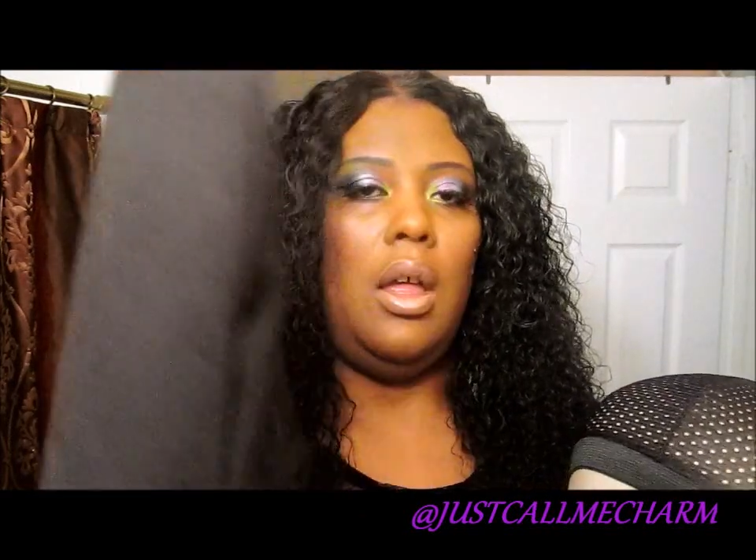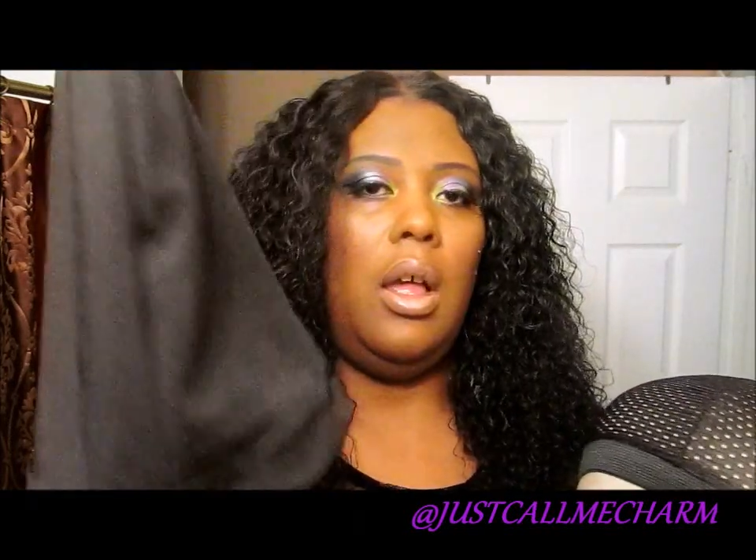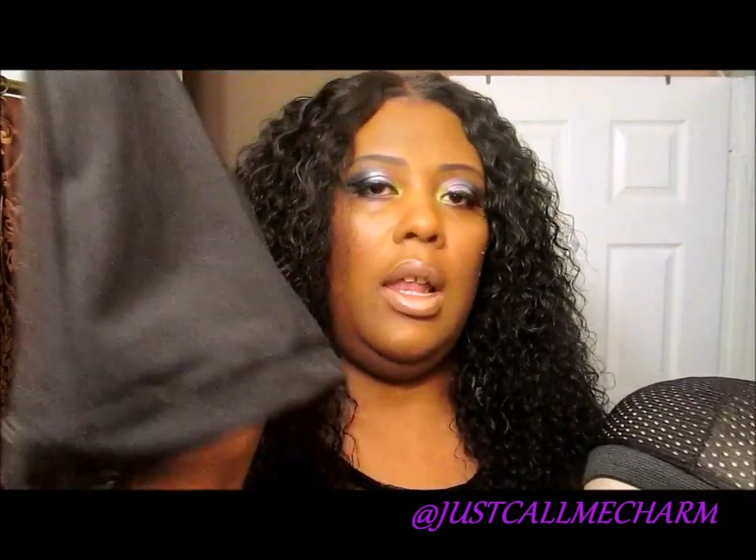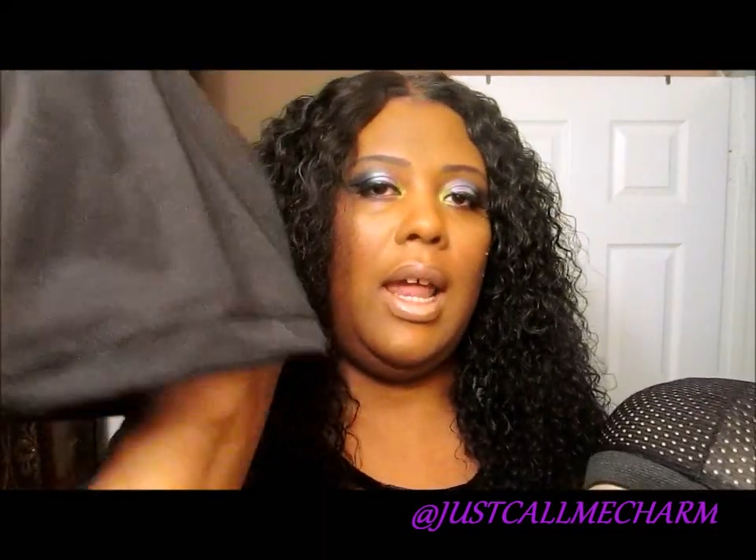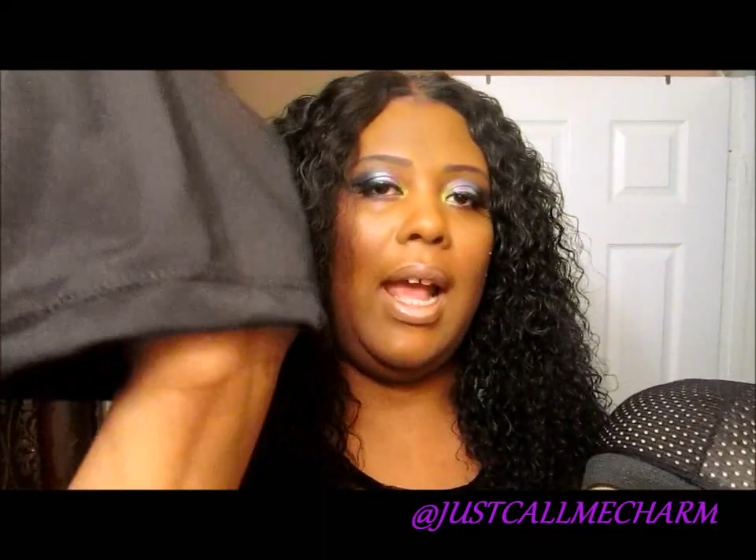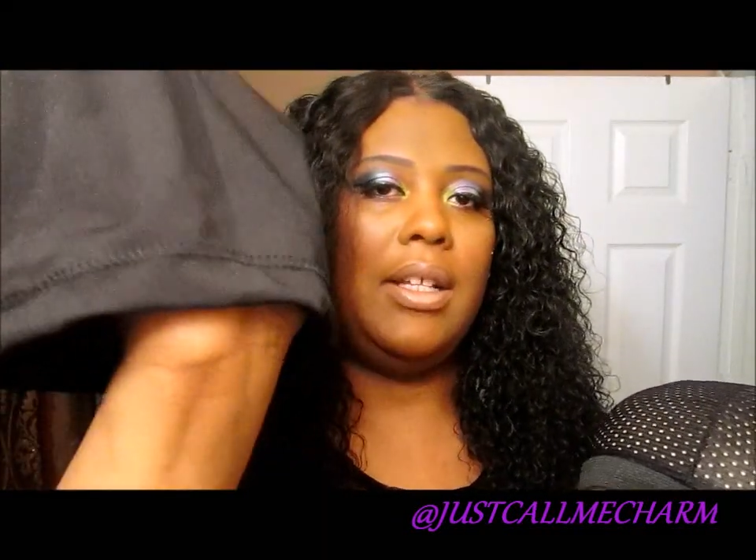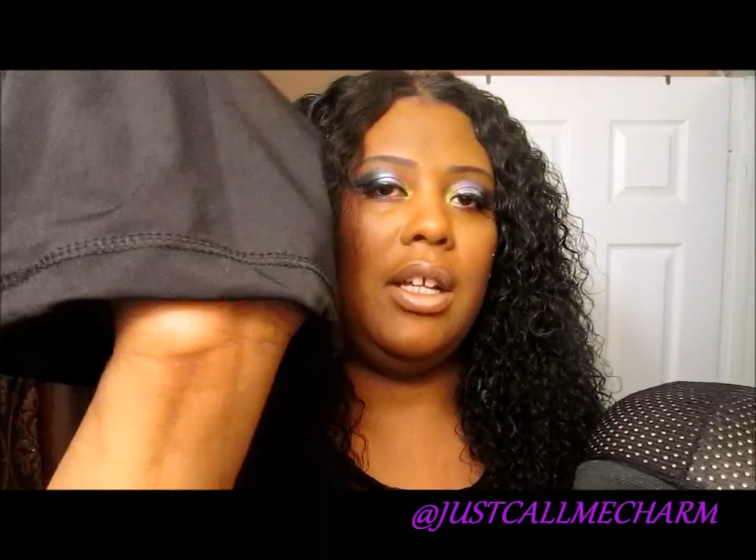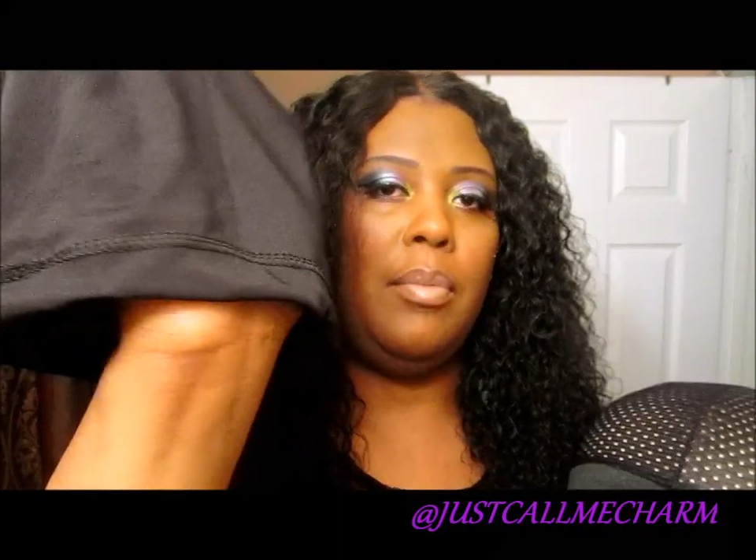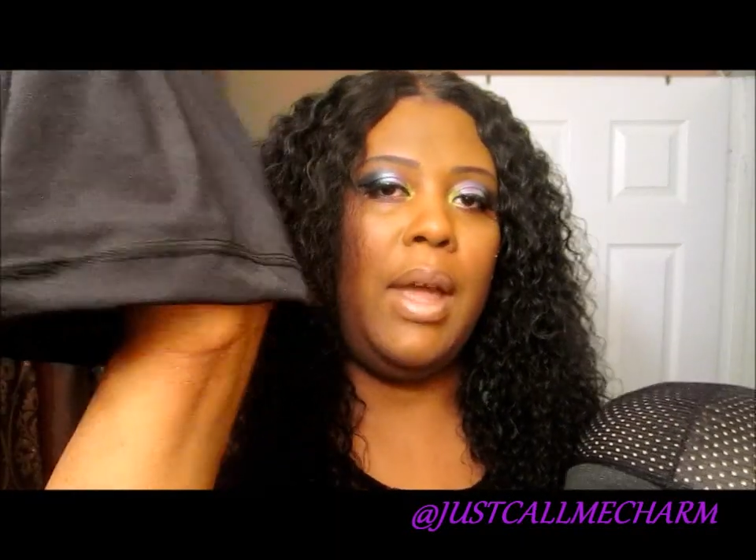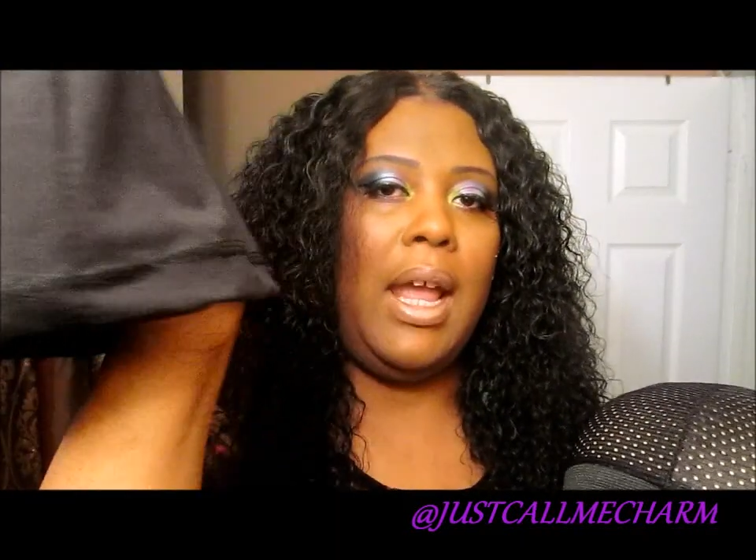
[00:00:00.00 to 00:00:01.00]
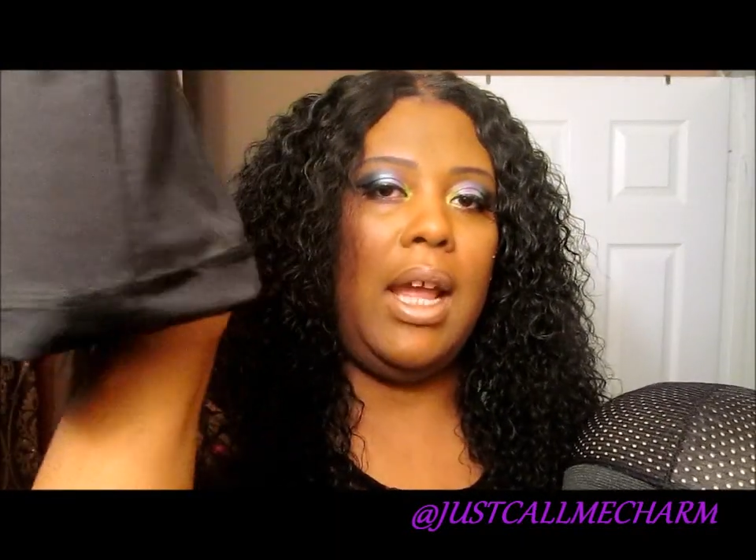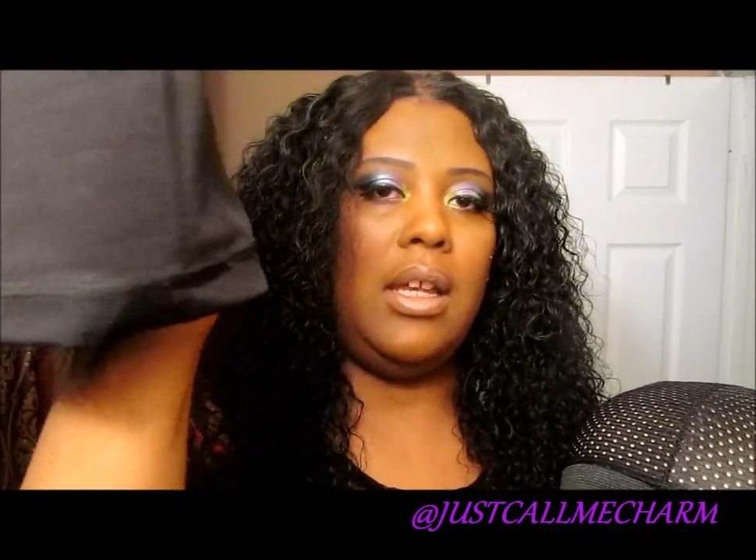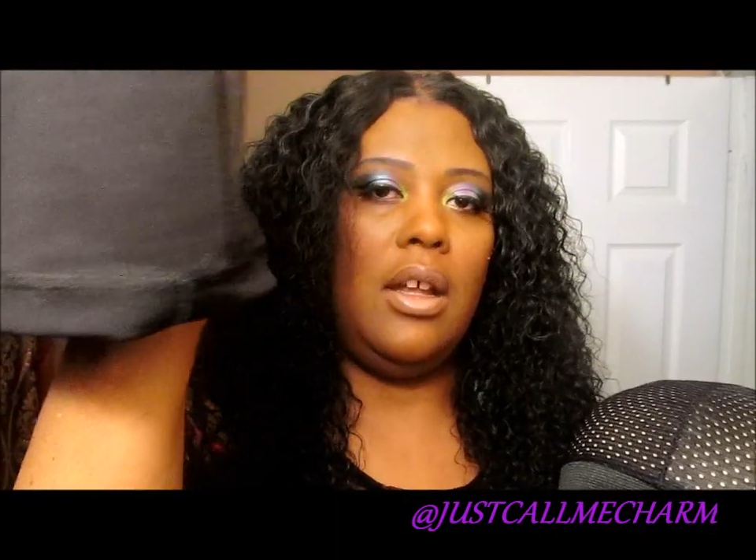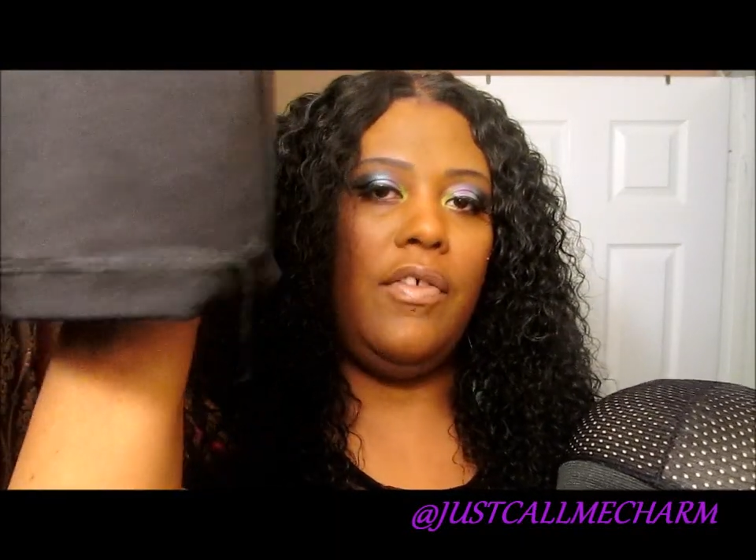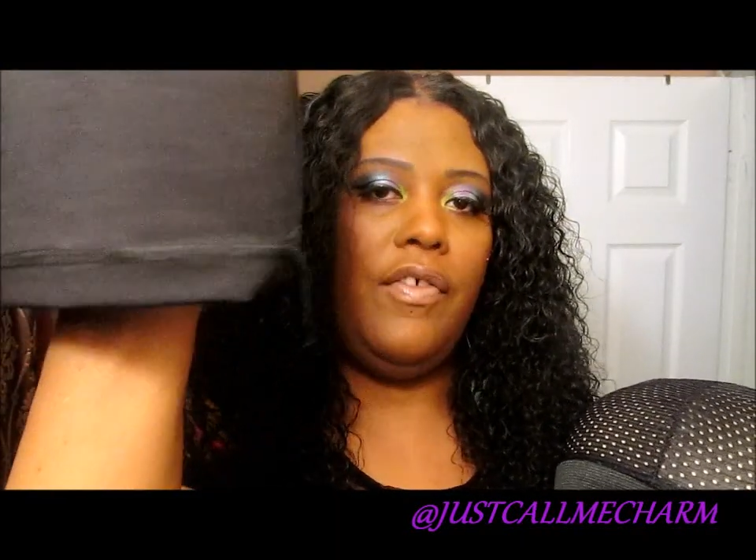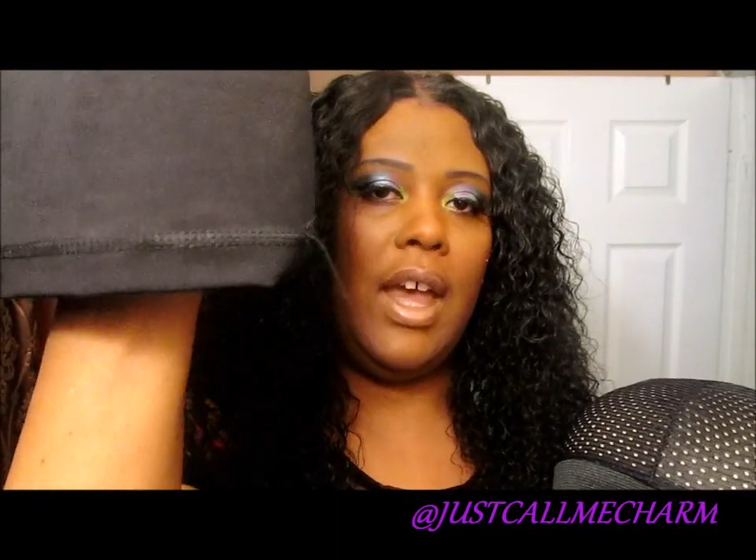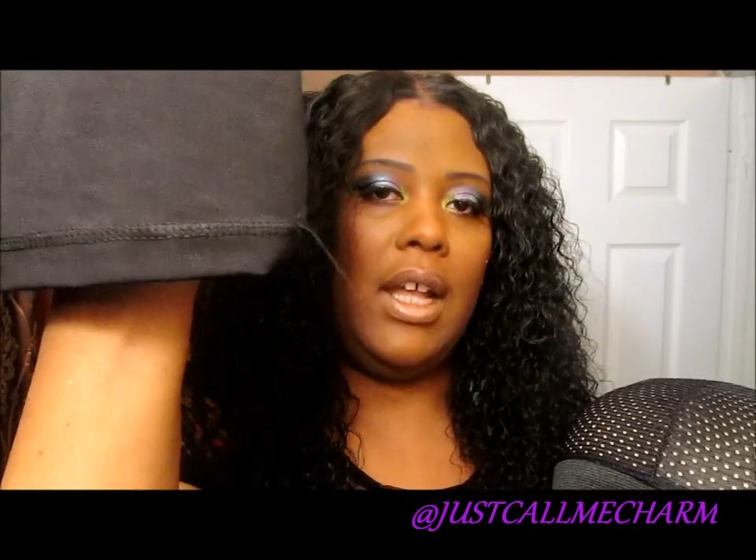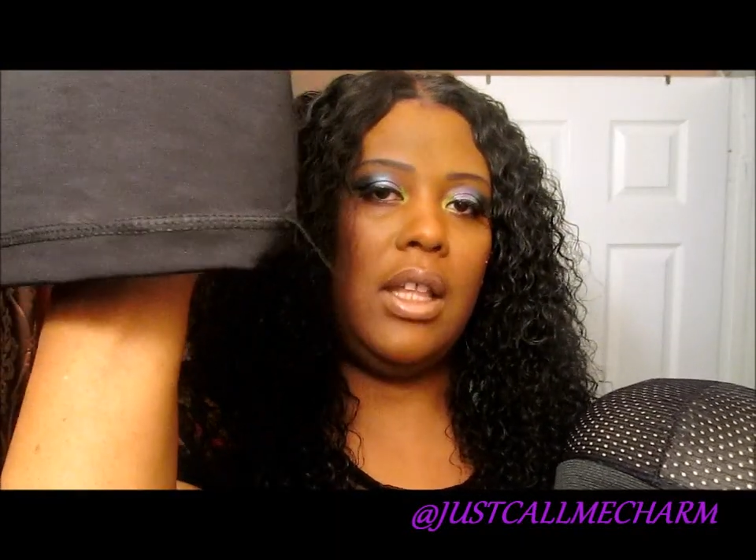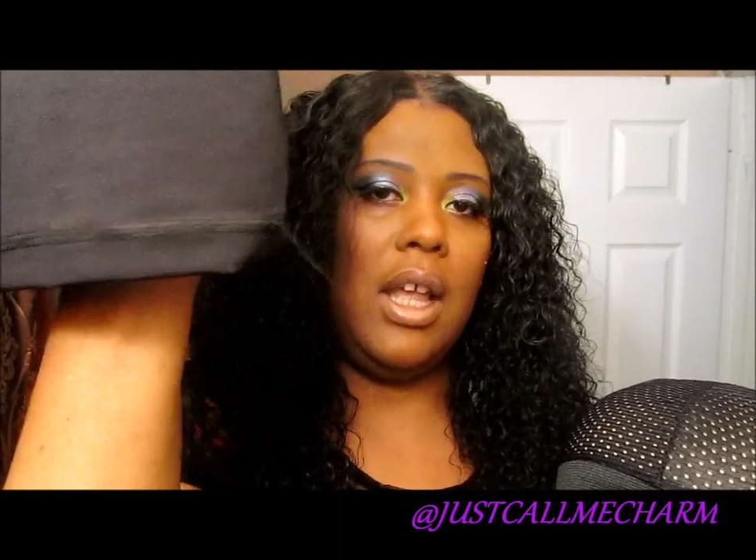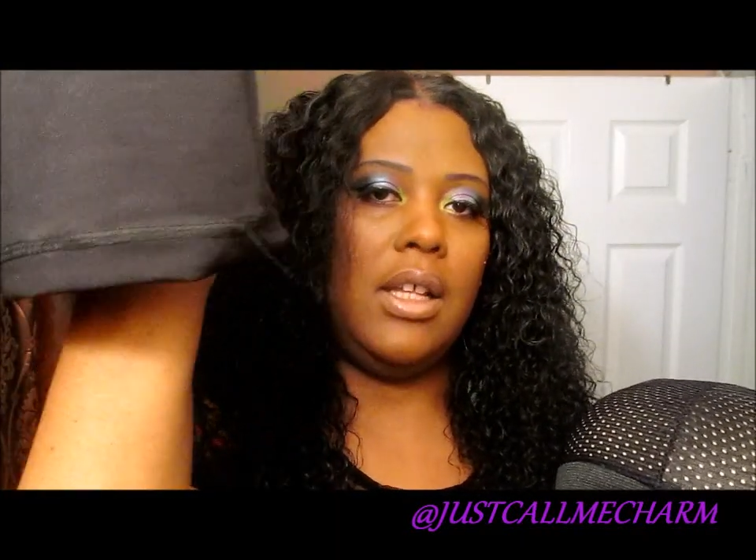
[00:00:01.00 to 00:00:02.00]
elastic band
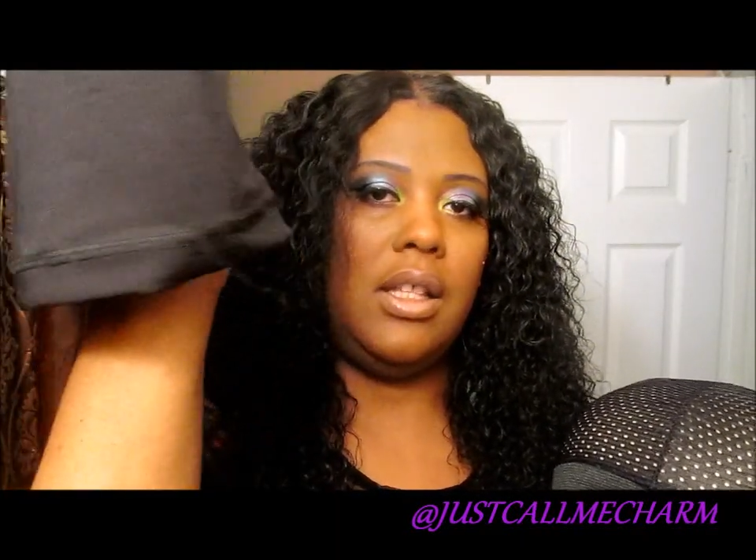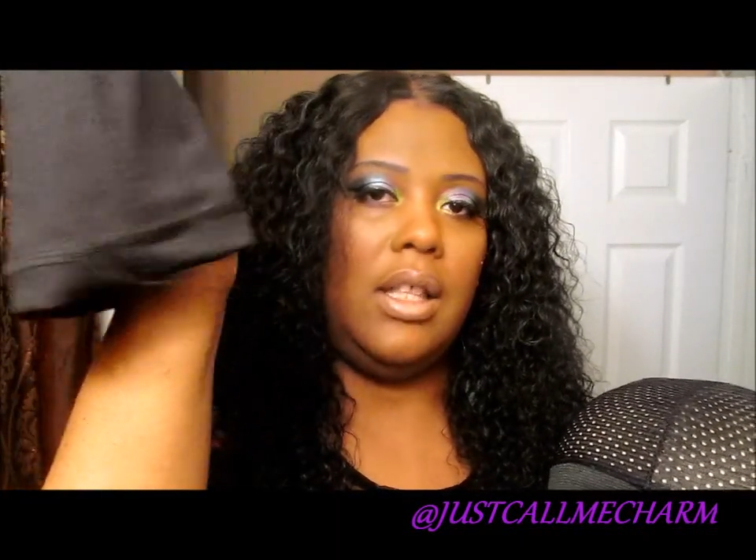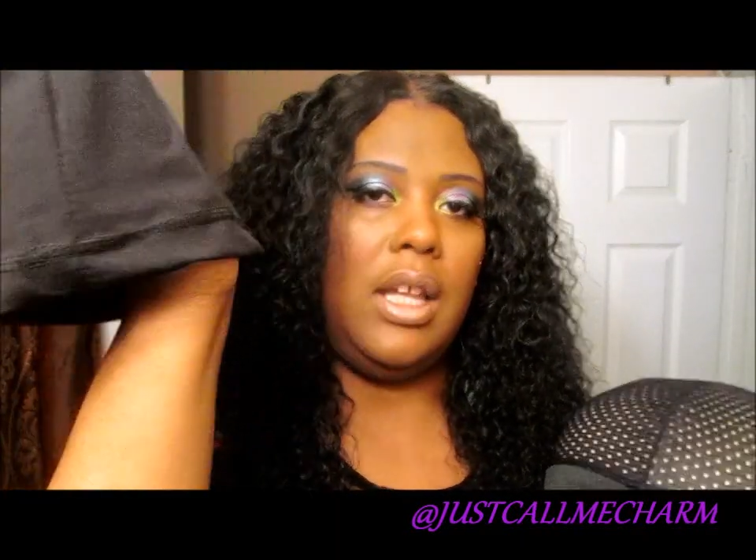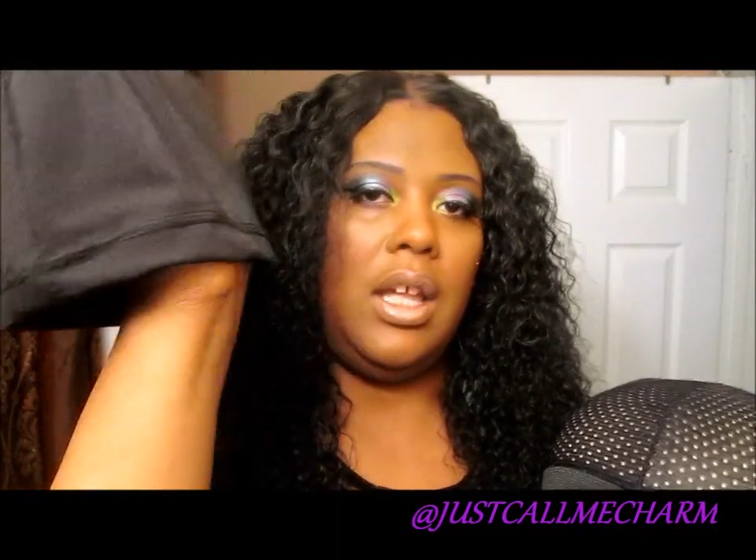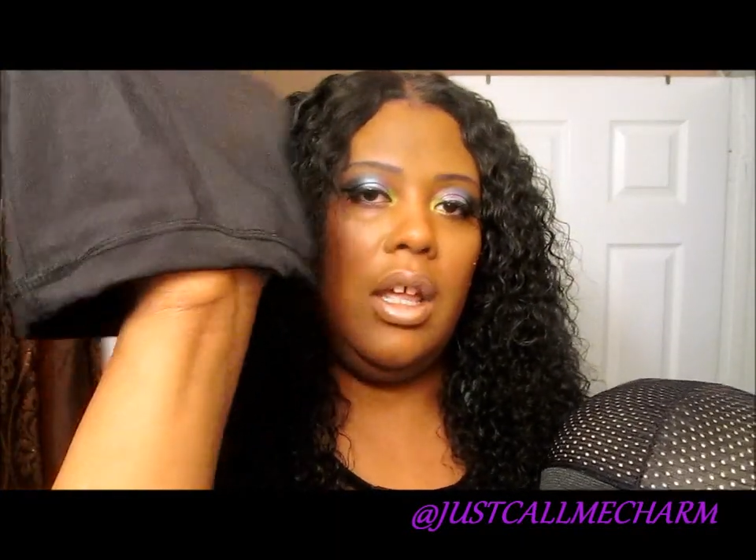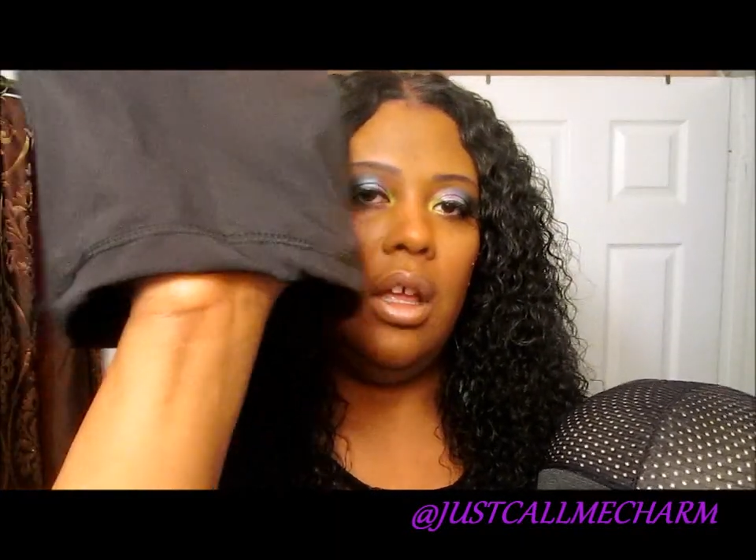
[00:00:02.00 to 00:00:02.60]
effect as the,